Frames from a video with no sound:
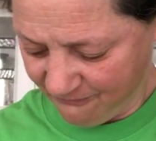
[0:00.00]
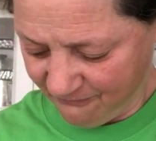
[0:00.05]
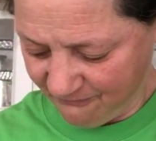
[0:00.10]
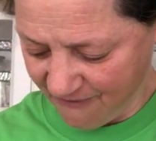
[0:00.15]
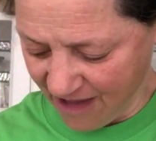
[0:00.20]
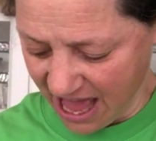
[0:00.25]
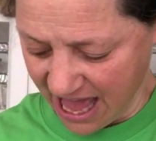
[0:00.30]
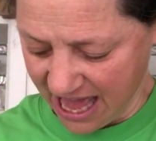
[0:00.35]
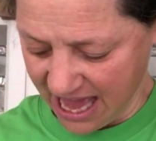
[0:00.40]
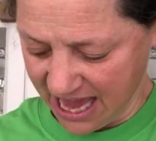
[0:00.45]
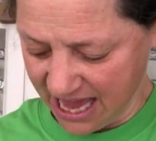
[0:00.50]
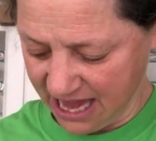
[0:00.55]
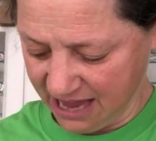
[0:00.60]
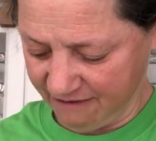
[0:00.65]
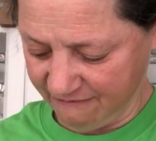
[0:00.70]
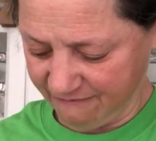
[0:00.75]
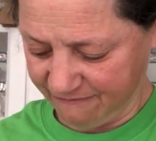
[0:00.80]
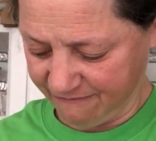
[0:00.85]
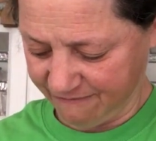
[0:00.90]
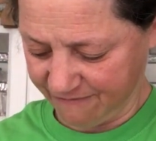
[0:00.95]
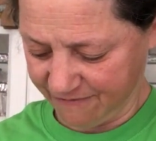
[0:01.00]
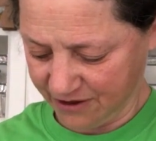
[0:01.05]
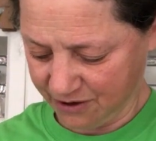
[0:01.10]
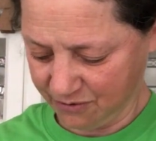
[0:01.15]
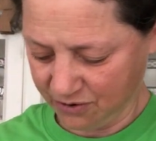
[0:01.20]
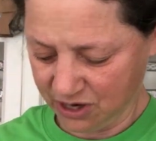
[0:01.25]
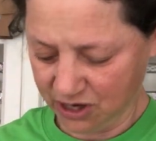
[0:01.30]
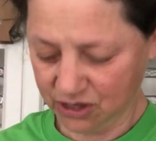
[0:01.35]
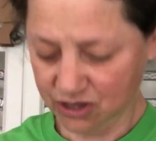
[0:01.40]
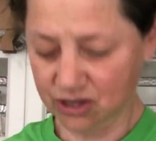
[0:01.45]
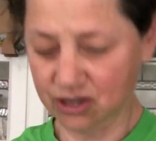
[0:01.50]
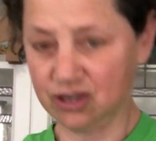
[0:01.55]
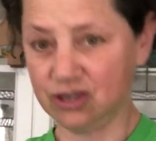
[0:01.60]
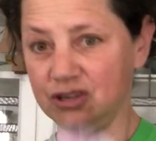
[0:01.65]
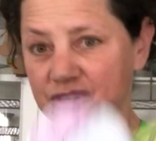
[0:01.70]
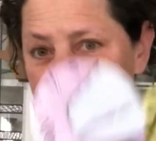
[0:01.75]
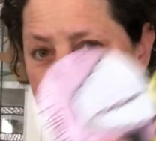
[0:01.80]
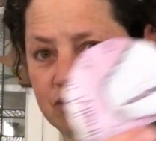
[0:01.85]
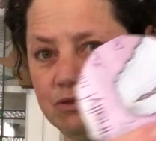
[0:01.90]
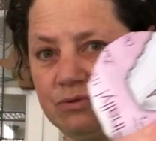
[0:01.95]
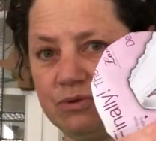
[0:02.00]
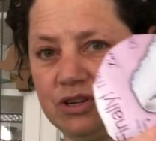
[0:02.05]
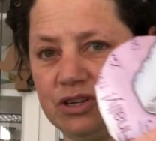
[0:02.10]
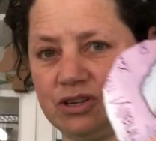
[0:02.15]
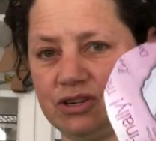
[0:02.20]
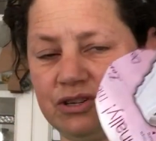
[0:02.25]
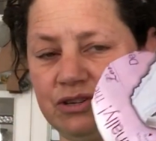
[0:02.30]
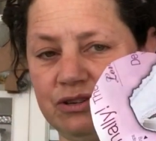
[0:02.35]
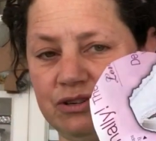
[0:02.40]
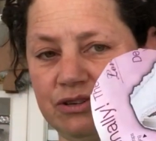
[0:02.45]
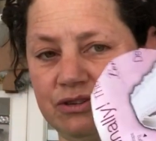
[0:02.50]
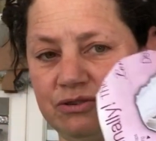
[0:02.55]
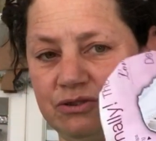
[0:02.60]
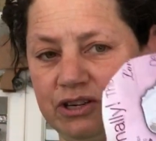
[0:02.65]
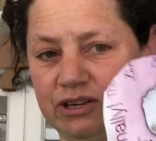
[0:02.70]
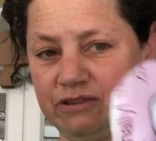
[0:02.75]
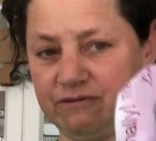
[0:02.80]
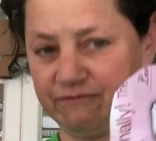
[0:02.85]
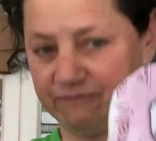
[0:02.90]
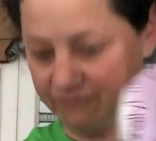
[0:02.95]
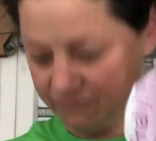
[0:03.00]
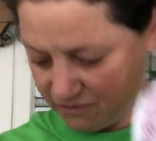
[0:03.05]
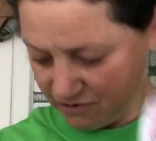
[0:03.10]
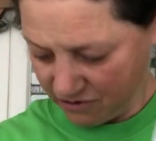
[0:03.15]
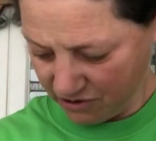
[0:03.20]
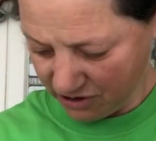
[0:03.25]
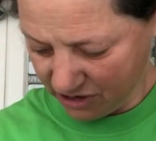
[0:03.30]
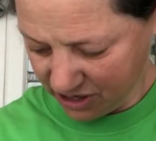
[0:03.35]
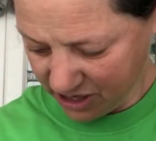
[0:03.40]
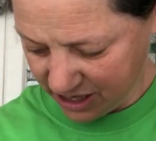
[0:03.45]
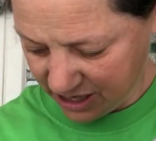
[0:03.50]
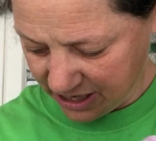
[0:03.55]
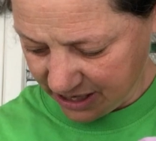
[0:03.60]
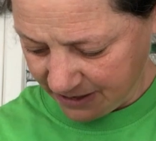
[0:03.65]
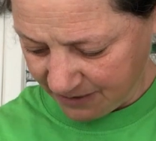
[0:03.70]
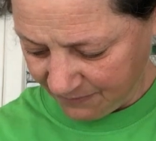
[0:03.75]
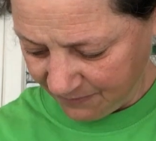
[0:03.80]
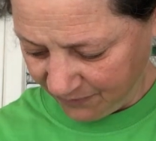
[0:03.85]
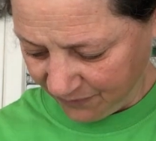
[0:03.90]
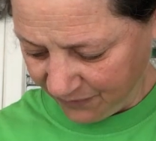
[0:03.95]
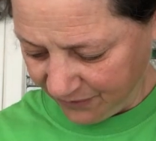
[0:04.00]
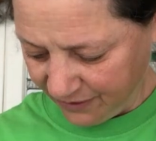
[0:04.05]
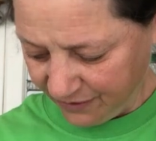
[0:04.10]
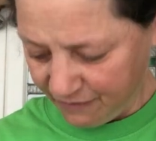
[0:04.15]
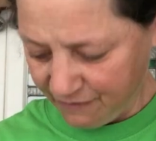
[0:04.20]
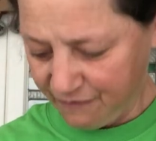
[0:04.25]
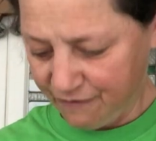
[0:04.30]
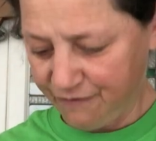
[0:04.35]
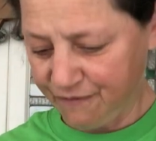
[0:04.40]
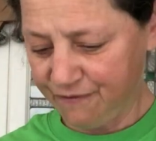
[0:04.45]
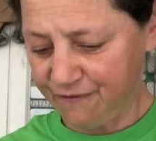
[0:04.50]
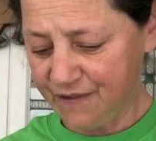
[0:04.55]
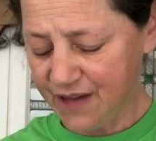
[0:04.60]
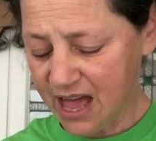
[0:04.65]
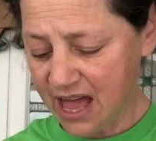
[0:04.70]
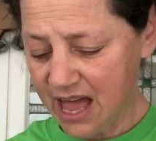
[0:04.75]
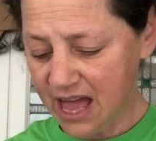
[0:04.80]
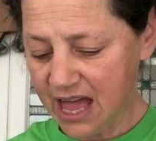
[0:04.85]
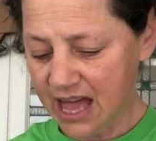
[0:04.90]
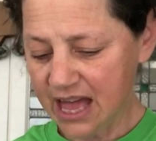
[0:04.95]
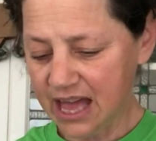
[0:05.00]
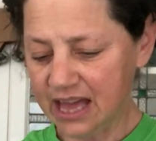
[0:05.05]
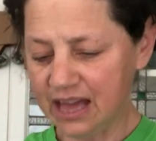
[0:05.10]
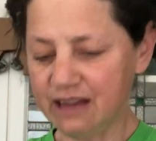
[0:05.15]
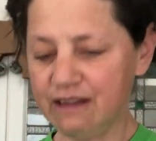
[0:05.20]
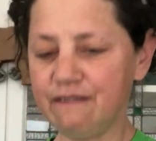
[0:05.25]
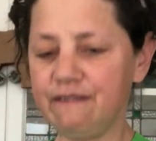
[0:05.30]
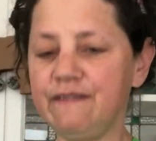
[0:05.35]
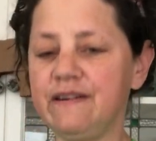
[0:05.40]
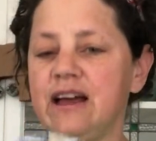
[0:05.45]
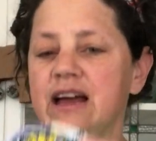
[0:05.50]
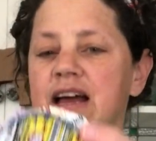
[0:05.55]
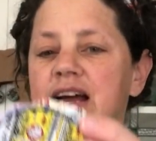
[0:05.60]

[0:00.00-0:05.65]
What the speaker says: 5. 1, 2, 1, 2, 3, 4, 5.